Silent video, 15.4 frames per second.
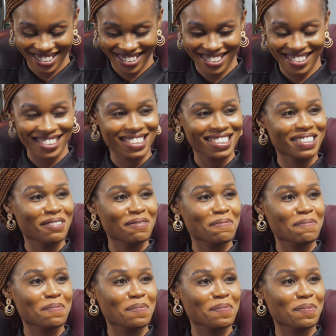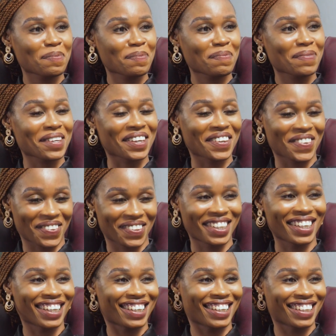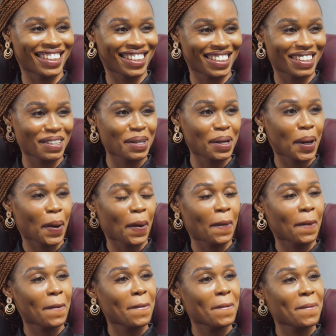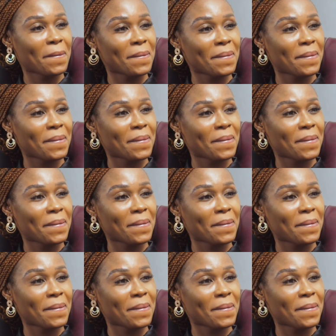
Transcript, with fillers: Just for your information. okay. So we went through